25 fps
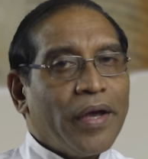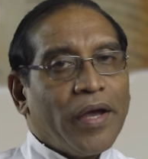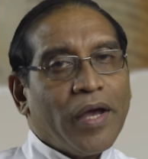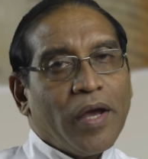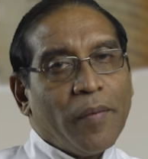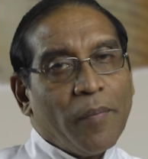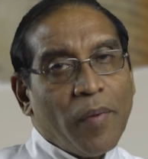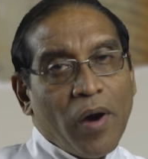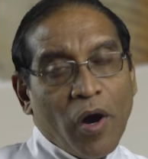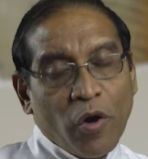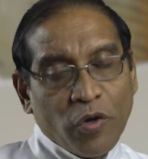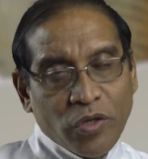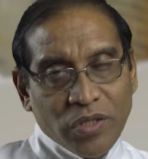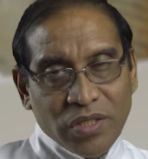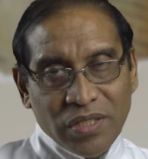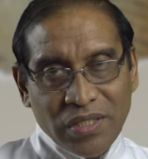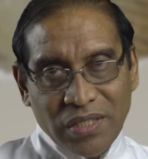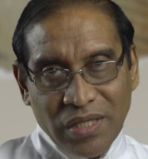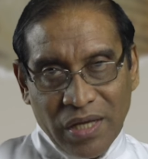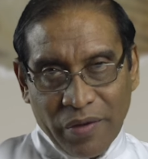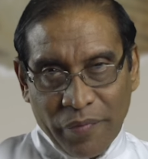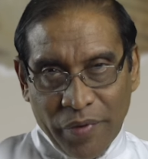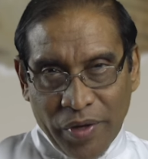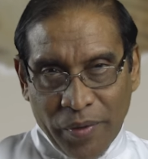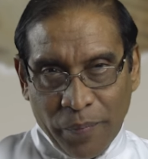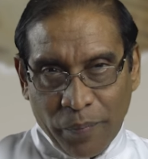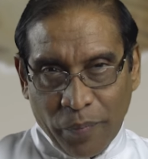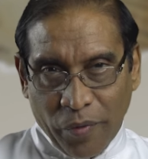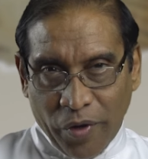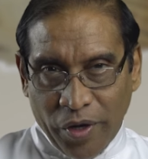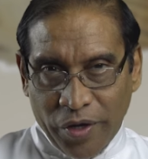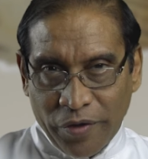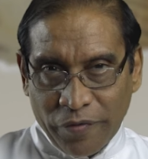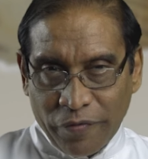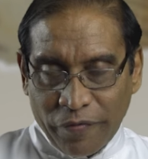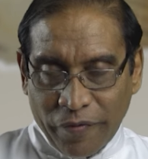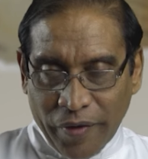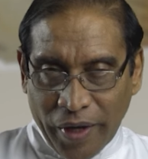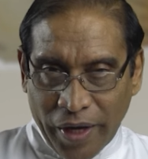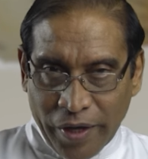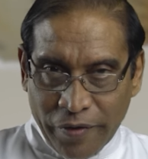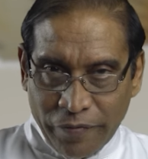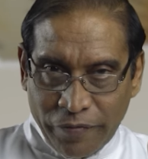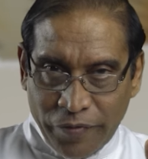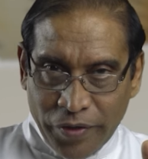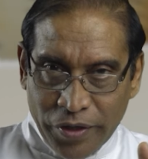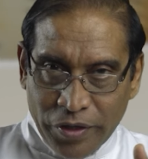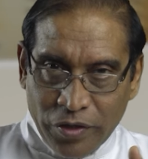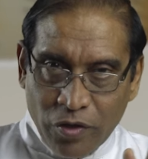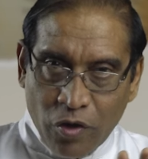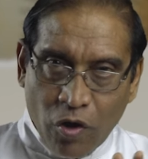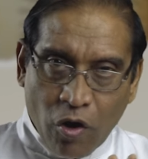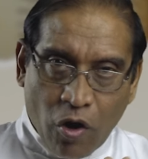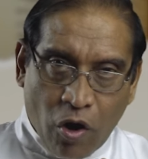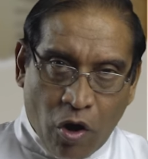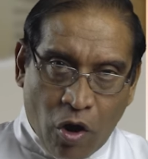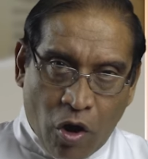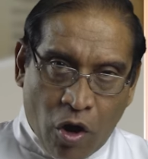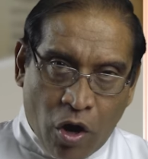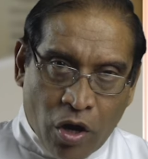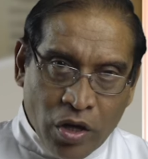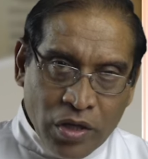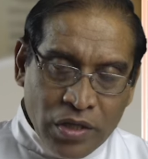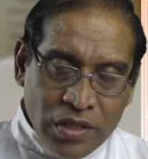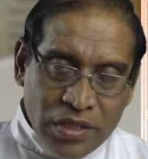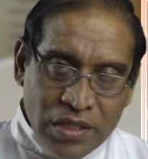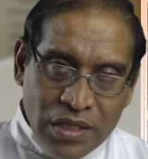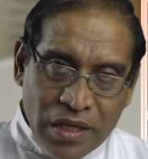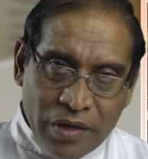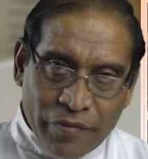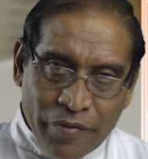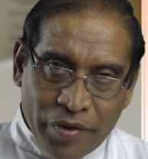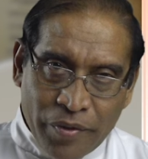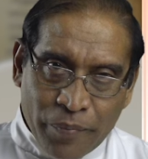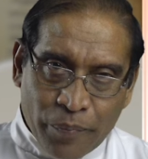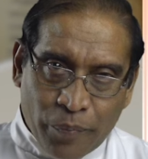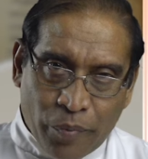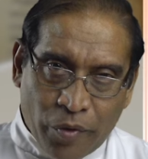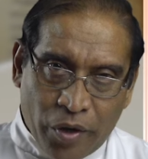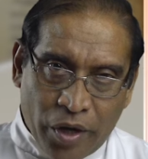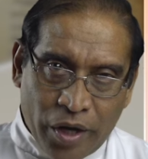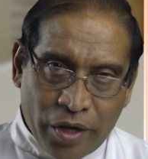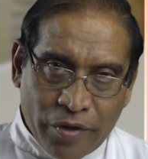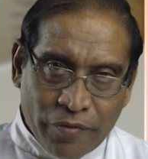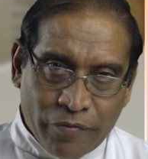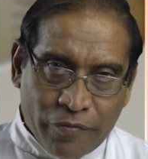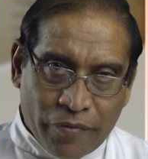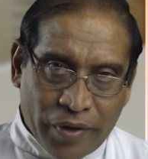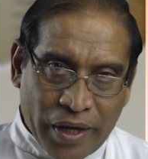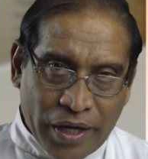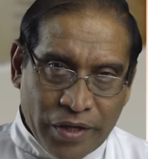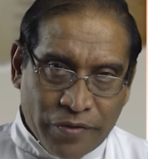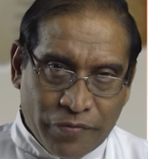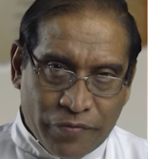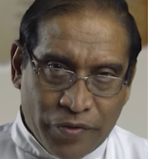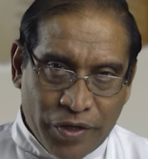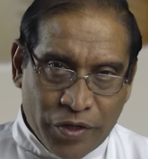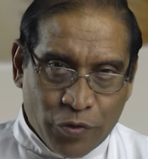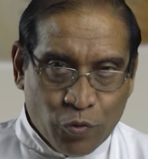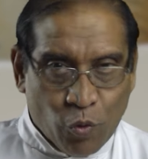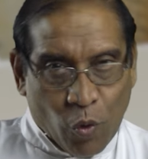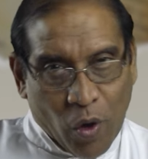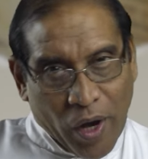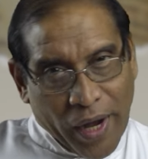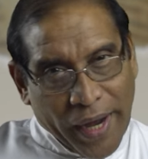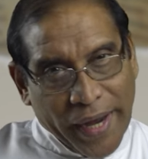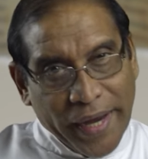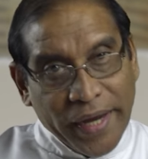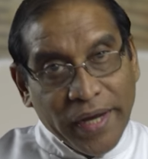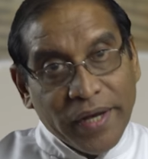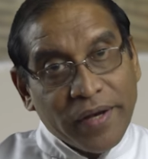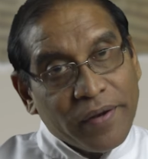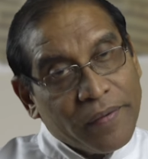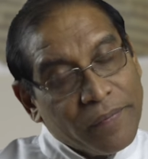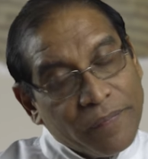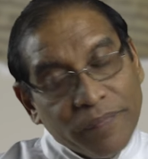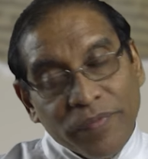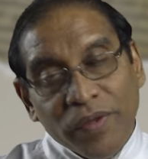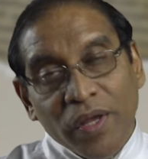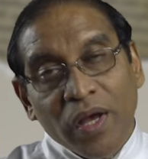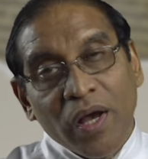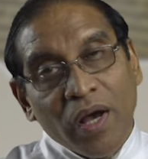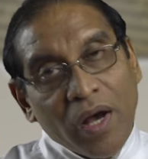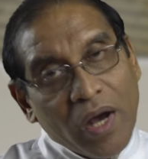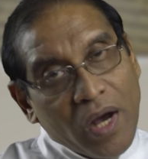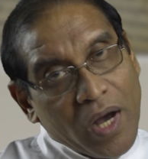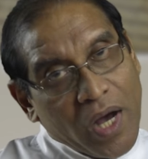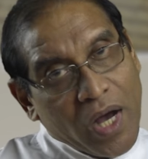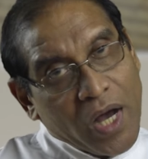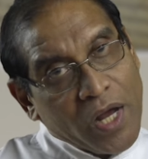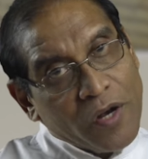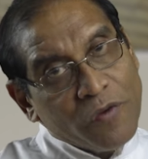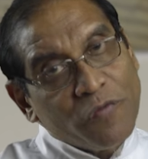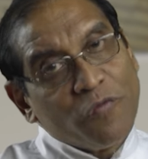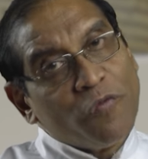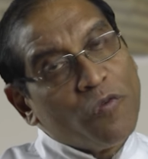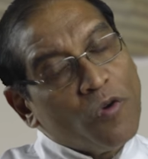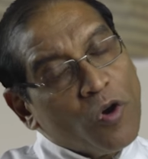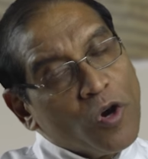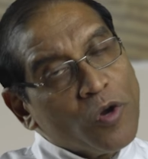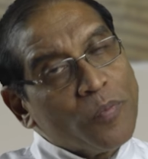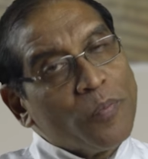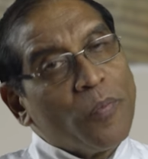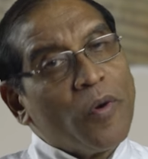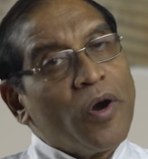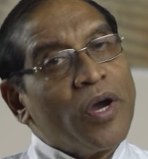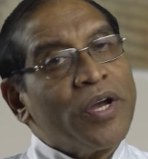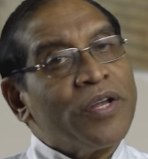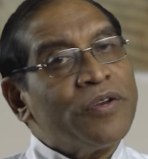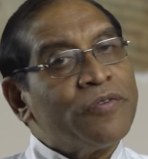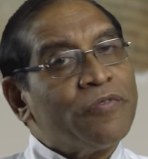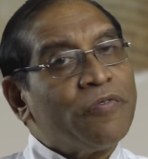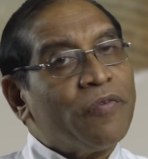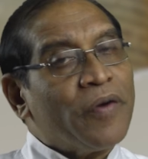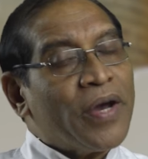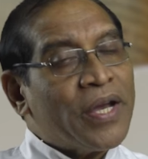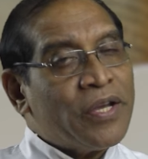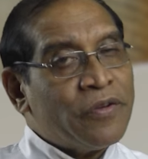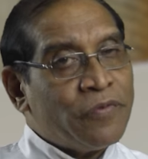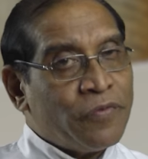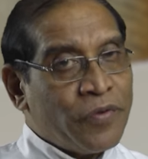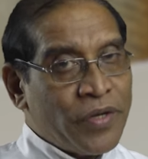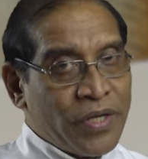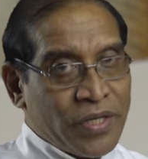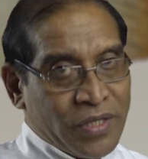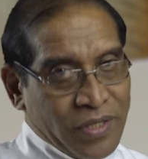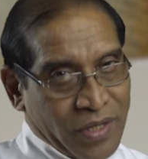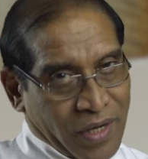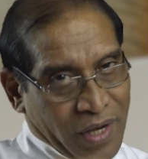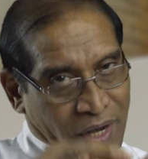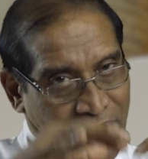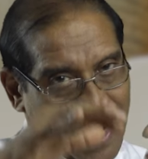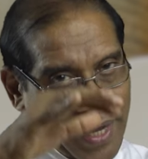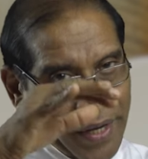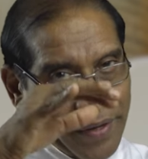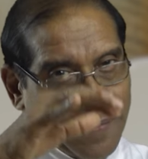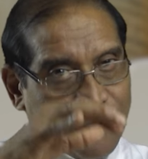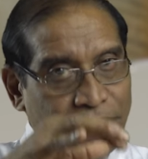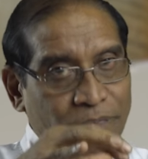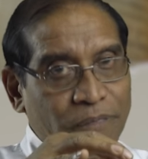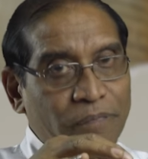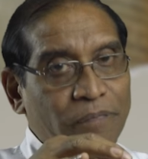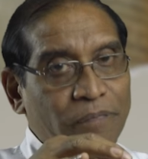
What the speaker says: about 7.5 feet long, 7.5 feet wide, and 4.5 feet high,